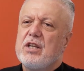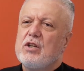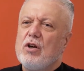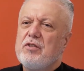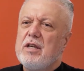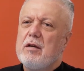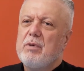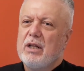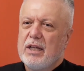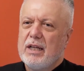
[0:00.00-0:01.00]
got the
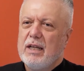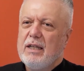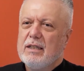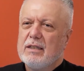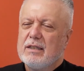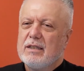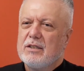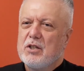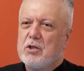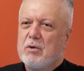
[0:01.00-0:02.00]
ability
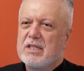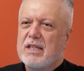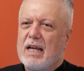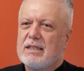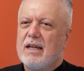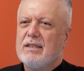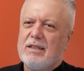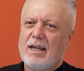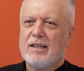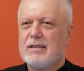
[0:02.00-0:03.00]
to do as Zlatan
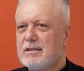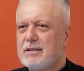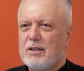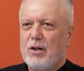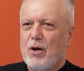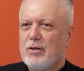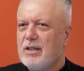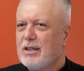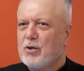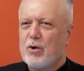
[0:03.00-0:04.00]
and, you know,
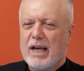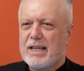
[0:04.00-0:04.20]
create